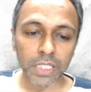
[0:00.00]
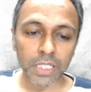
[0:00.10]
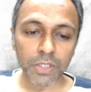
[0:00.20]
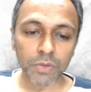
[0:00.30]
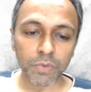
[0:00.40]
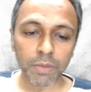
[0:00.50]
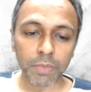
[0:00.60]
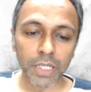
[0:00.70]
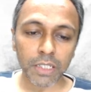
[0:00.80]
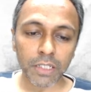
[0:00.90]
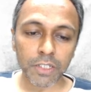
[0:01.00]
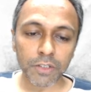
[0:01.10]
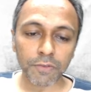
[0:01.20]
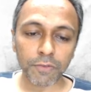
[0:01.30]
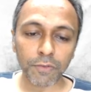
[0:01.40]
b square
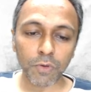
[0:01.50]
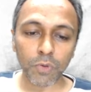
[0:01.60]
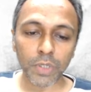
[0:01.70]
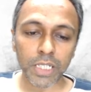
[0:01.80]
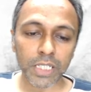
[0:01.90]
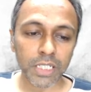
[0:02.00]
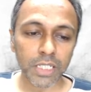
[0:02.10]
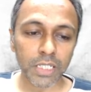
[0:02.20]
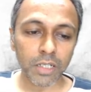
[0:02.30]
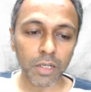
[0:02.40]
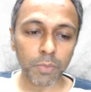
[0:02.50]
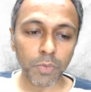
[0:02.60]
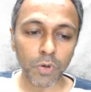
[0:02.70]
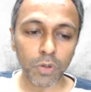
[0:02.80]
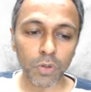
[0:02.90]
minus 4ac
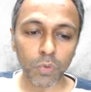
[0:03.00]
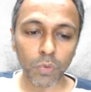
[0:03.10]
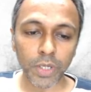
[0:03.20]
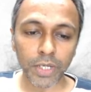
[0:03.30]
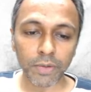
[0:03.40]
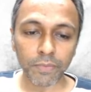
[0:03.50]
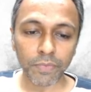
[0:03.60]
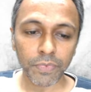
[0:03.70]
upon 2a,